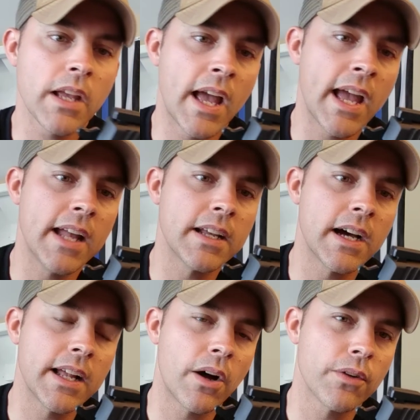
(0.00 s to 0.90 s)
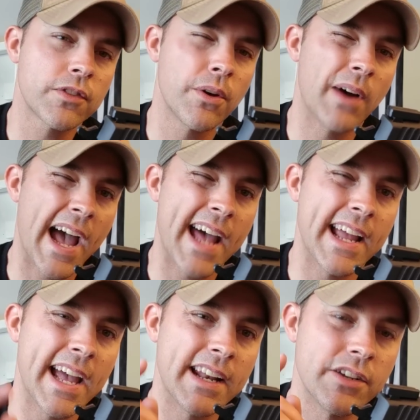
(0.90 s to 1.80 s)
And it also had
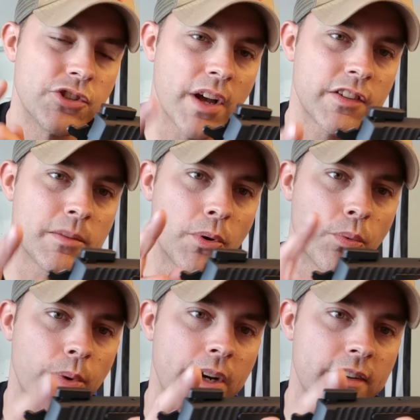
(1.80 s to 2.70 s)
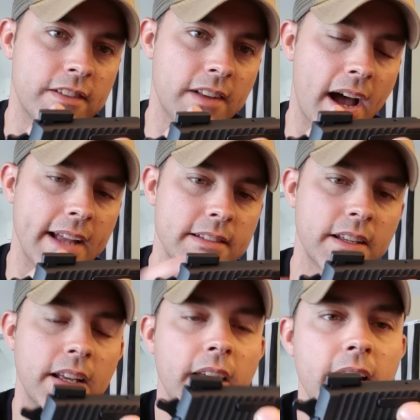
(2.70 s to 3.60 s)
an adjustable rear sight.
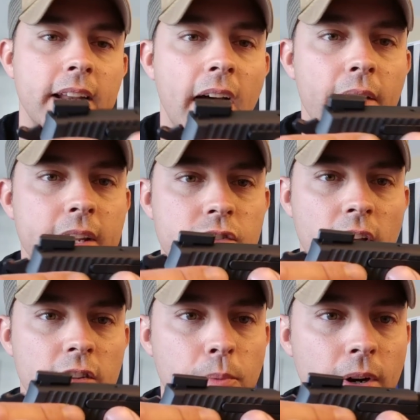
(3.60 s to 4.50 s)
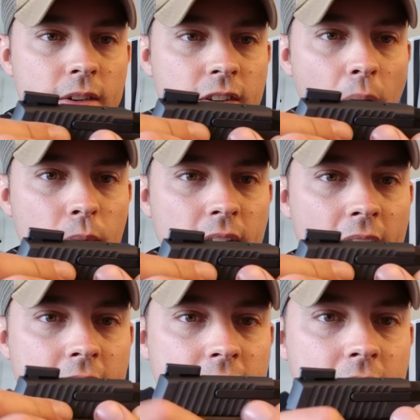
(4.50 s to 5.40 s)
Now, the adjustable rear sight was kind
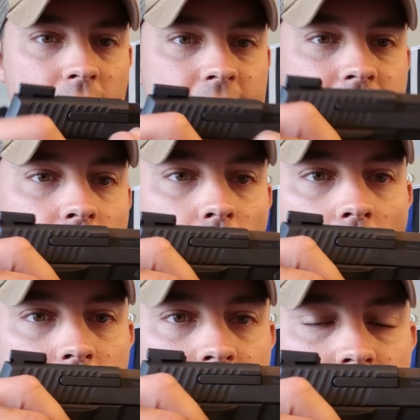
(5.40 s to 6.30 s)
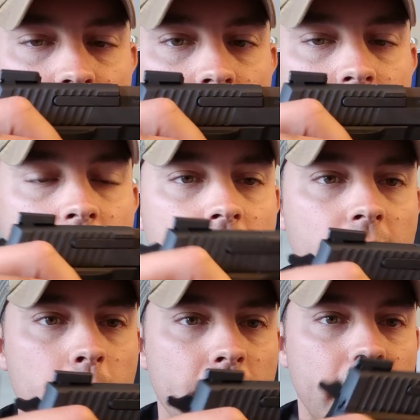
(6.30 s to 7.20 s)
of the Achilles heel of this gun,
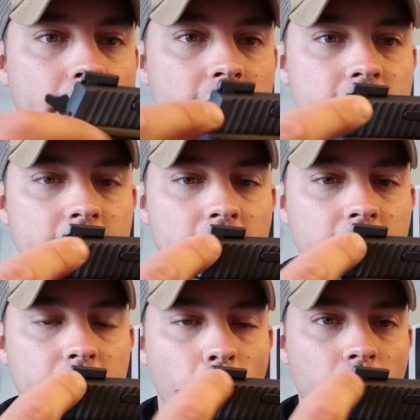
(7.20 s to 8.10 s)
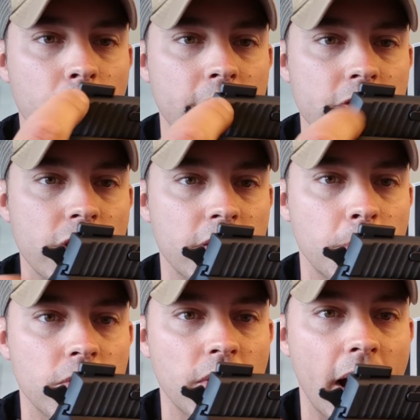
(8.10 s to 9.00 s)
because the ones with the
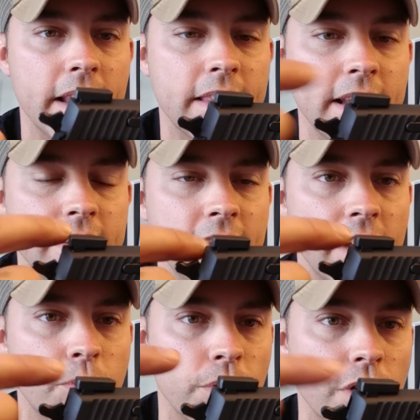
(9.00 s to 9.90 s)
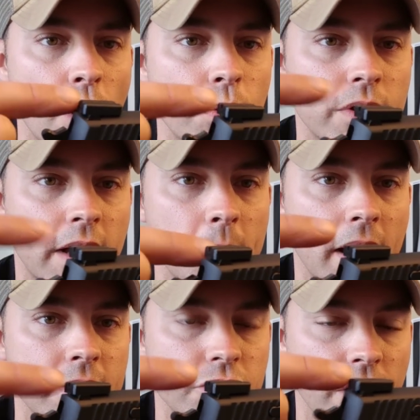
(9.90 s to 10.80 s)
adjustable sight, these sights were known to come
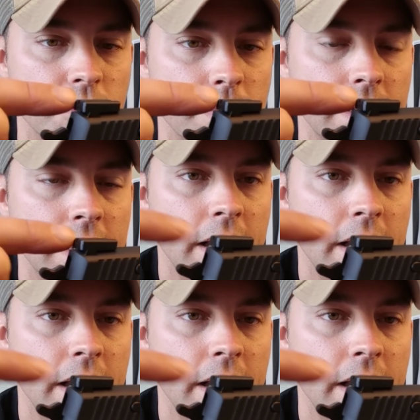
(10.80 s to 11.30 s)
out of adjustment.